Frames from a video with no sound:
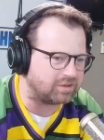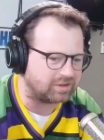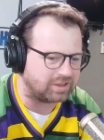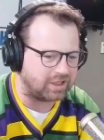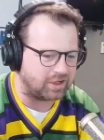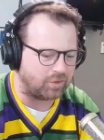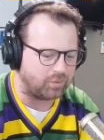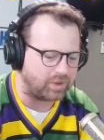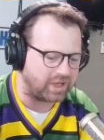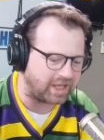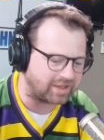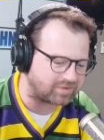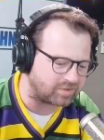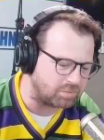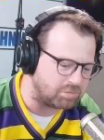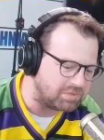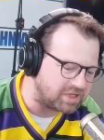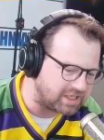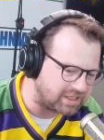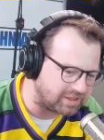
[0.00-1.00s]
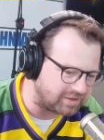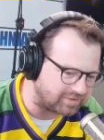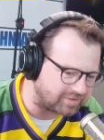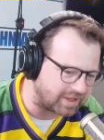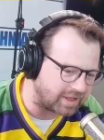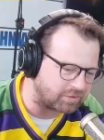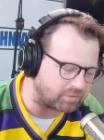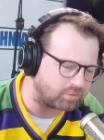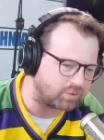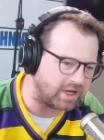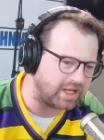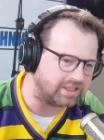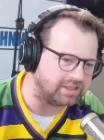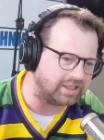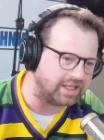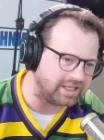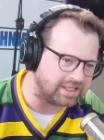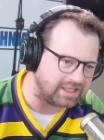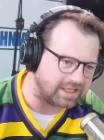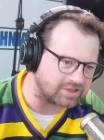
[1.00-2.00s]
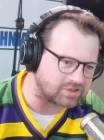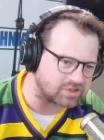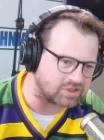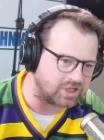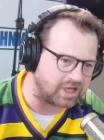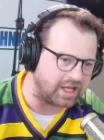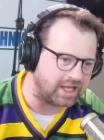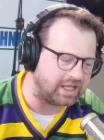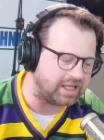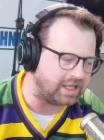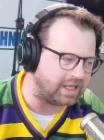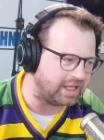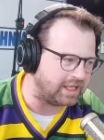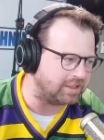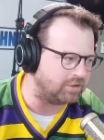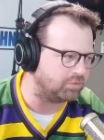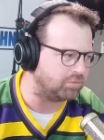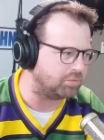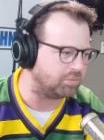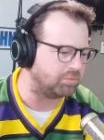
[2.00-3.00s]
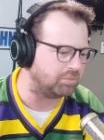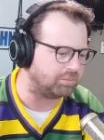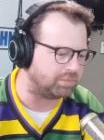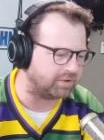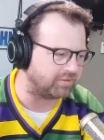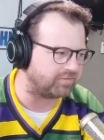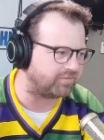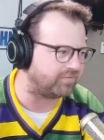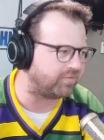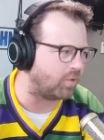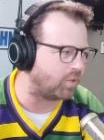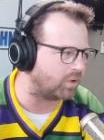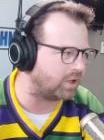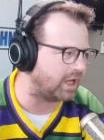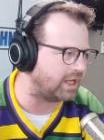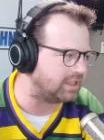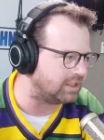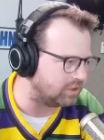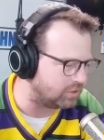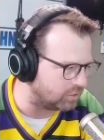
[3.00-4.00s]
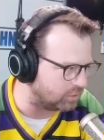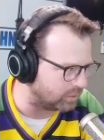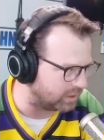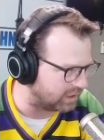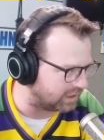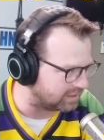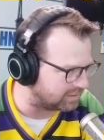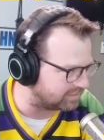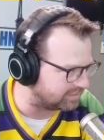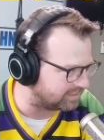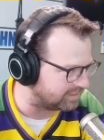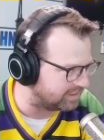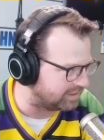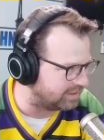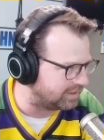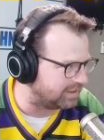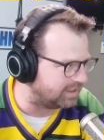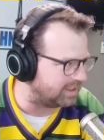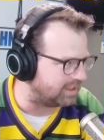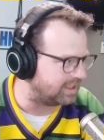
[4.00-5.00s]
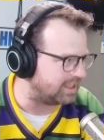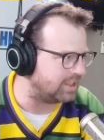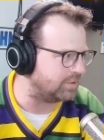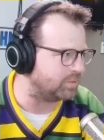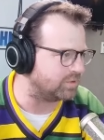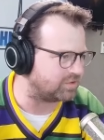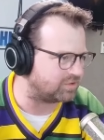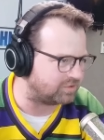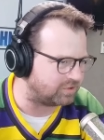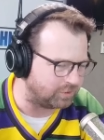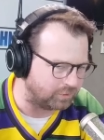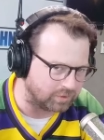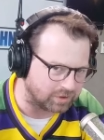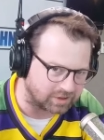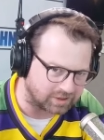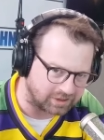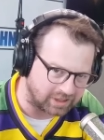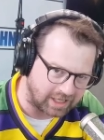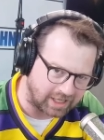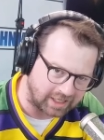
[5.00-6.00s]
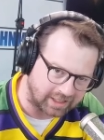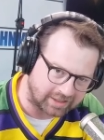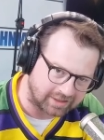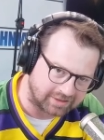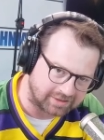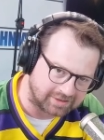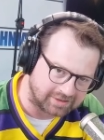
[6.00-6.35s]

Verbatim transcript: you know, we had some meetings that ran late yesterday, and before I knew it, it was two o'clock.